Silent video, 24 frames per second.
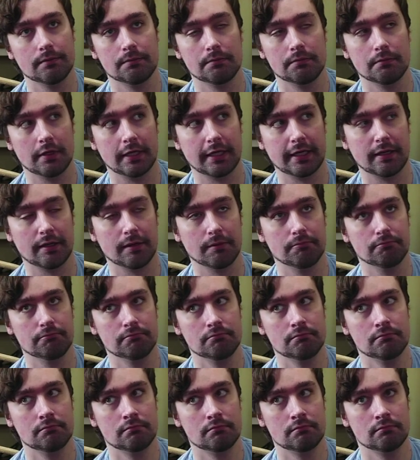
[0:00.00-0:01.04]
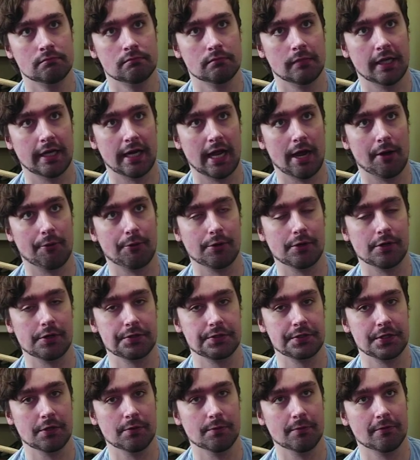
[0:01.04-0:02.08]
like an hour or
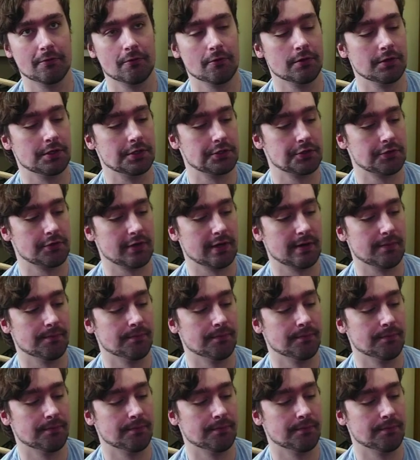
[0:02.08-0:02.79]
so before the stream.